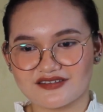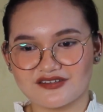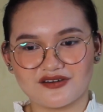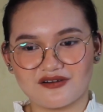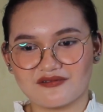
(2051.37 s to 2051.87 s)

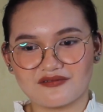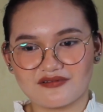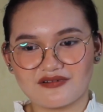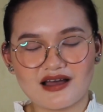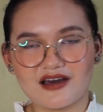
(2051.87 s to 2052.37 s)
you know,
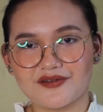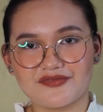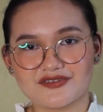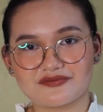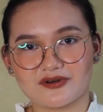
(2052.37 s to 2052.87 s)
out
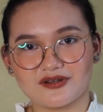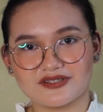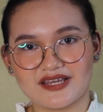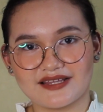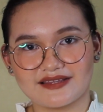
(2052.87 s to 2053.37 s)
of this
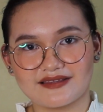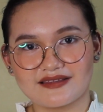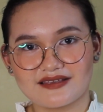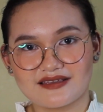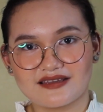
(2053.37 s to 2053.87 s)
world, and